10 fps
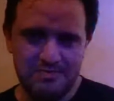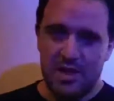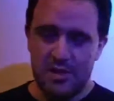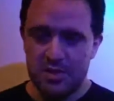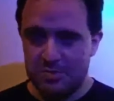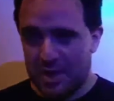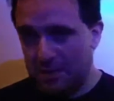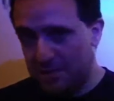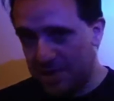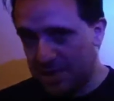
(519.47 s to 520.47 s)
Here's
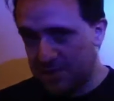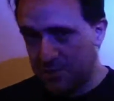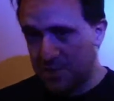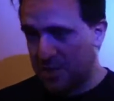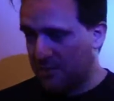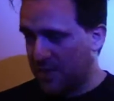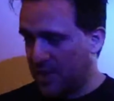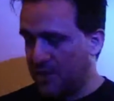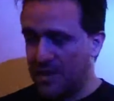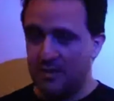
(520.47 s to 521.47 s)
my picks for the
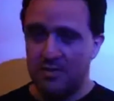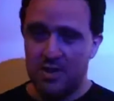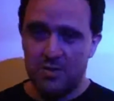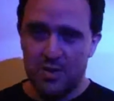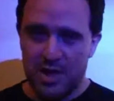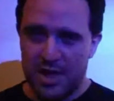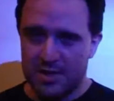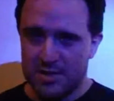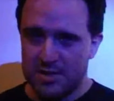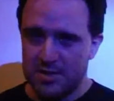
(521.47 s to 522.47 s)
individual
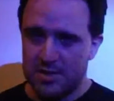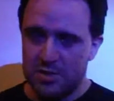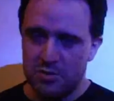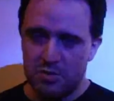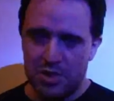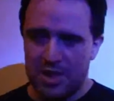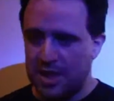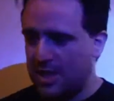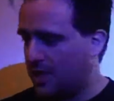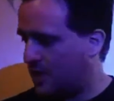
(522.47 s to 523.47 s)
actors to
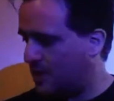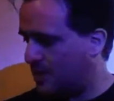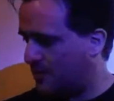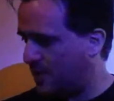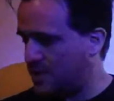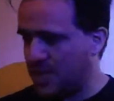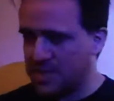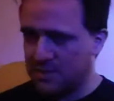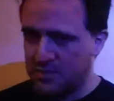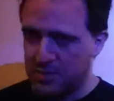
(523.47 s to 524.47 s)
play the
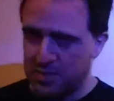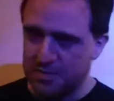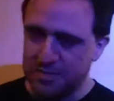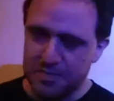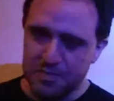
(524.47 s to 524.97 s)
Fantastic Four.